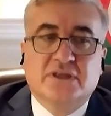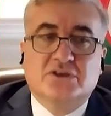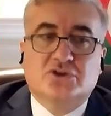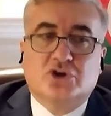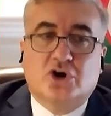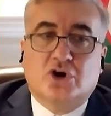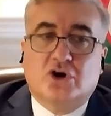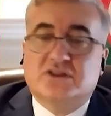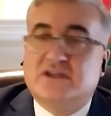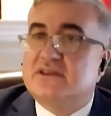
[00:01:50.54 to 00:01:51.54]
So
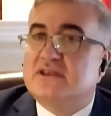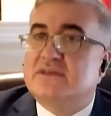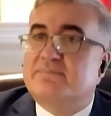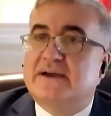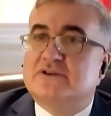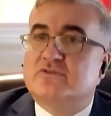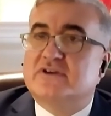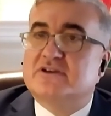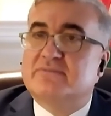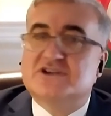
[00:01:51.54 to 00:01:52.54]
this is a part of
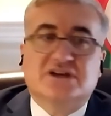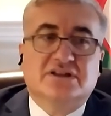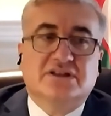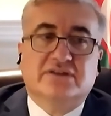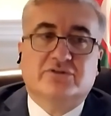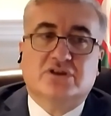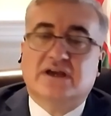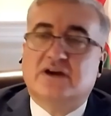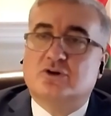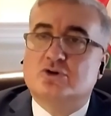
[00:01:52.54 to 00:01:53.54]
Azerbaijan that was
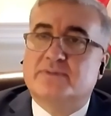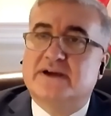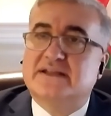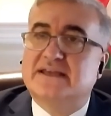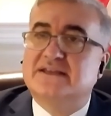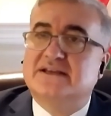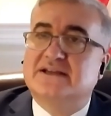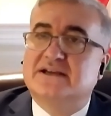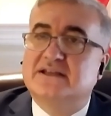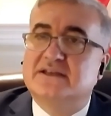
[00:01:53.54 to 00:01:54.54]
uh, occupied,
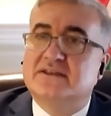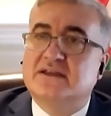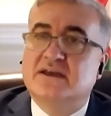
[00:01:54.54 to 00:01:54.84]
ethnically cleansed.